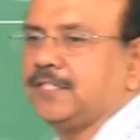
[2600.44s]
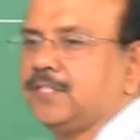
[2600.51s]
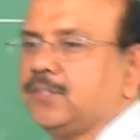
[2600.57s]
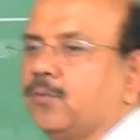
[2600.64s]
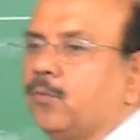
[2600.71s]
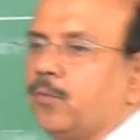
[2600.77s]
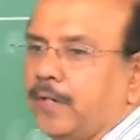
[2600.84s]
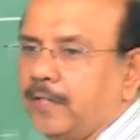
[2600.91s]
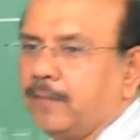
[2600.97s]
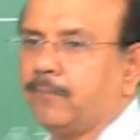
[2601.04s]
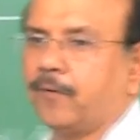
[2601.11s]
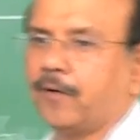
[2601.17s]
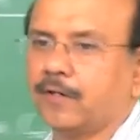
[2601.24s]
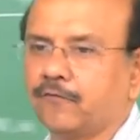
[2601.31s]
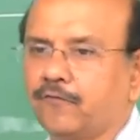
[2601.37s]
is very
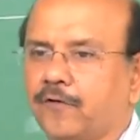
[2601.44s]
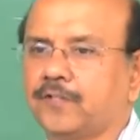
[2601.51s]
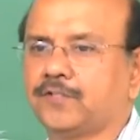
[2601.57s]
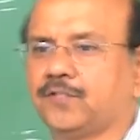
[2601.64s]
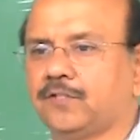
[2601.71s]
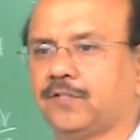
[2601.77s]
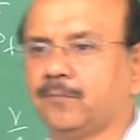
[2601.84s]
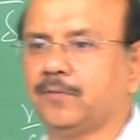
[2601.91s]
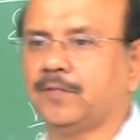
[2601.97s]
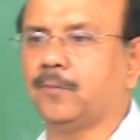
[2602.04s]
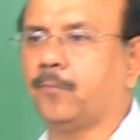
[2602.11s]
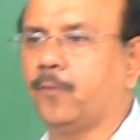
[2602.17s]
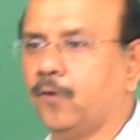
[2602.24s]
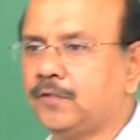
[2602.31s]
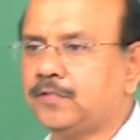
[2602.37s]
important for us to determine the
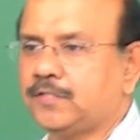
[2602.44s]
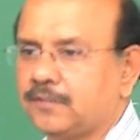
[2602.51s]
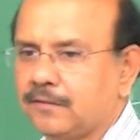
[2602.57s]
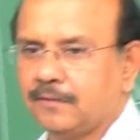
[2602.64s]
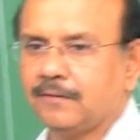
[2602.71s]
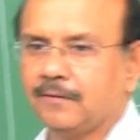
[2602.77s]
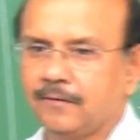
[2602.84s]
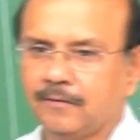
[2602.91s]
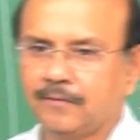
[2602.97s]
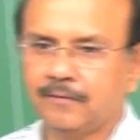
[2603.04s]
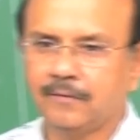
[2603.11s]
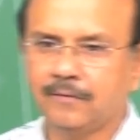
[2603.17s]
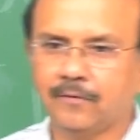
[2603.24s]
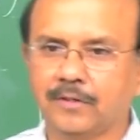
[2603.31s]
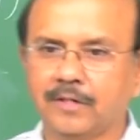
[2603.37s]
poles,
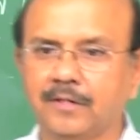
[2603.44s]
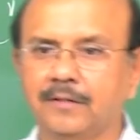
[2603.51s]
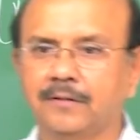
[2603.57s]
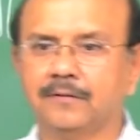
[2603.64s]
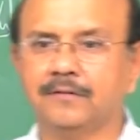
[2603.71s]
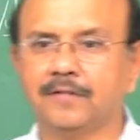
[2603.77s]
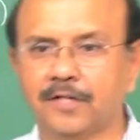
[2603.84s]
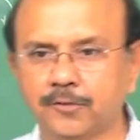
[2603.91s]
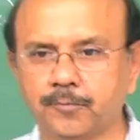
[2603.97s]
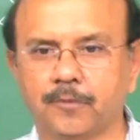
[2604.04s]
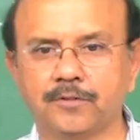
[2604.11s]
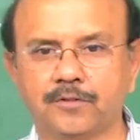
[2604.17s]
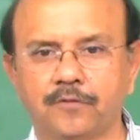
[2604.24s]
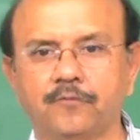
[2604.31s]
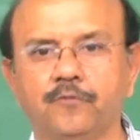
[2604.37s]
okay, the
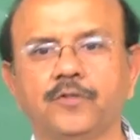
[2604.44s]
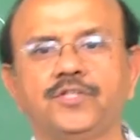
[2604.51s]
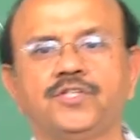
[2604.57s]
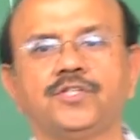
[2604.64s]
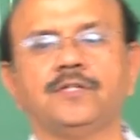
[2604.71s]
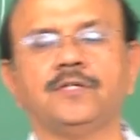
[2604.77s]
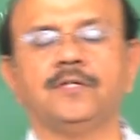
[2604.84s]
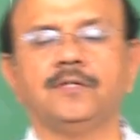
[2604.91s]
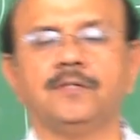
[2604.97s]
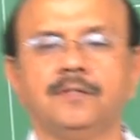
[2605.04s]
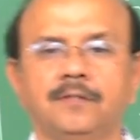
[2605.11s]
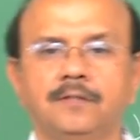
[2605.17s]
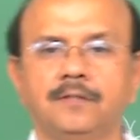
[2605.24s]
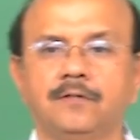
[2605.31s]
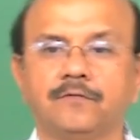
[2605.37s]
response of
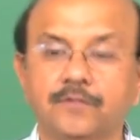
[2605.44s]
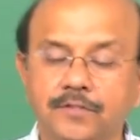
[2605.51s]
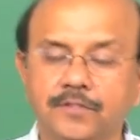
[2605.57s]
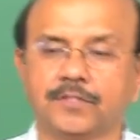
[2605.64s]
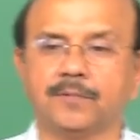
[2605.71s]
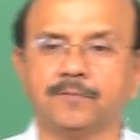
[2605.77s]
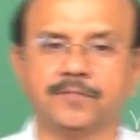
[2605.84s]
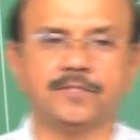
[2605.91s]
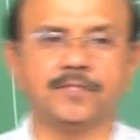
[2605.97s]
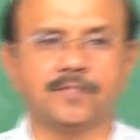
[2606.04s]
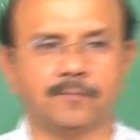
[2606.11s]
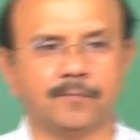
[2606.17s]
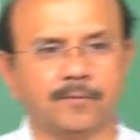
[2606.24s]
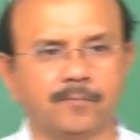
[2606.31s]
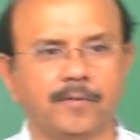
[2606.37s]
the system is
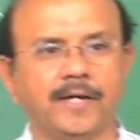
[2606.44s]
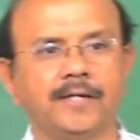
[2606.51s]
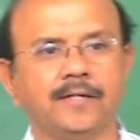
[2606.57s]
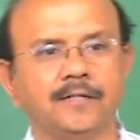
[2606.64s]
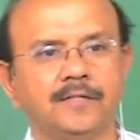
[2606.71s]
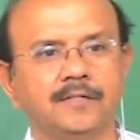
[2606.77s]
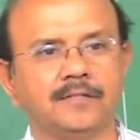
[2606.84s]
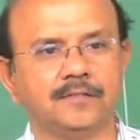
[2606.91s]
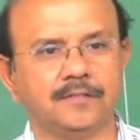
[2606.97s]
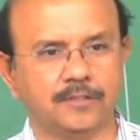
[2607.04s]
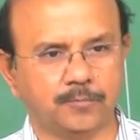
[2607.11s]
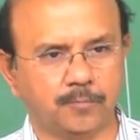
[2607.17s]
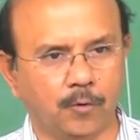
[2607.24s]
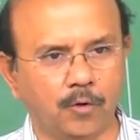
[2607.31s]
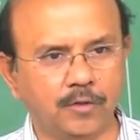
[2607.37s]
determined by
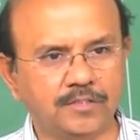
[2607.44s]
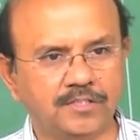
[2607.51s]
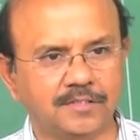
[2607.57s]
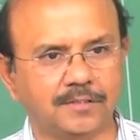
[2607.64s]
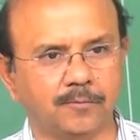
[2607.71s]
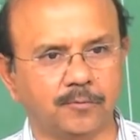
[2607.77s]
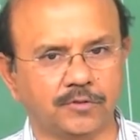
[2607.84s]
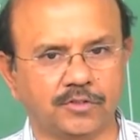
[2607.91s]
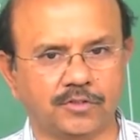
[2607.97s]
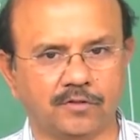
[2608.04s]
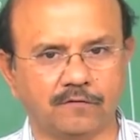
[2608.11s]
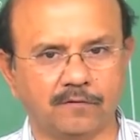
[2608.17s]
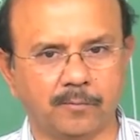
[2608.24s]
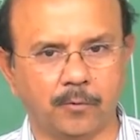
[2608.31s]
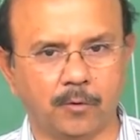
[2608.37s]
these poles, the position
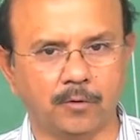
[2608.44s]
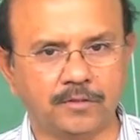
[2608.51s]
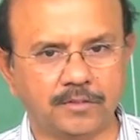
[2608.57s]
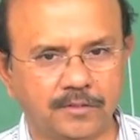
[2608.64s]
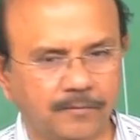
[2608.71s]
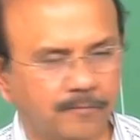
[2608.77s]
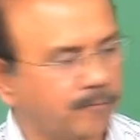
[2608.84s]
of the poles,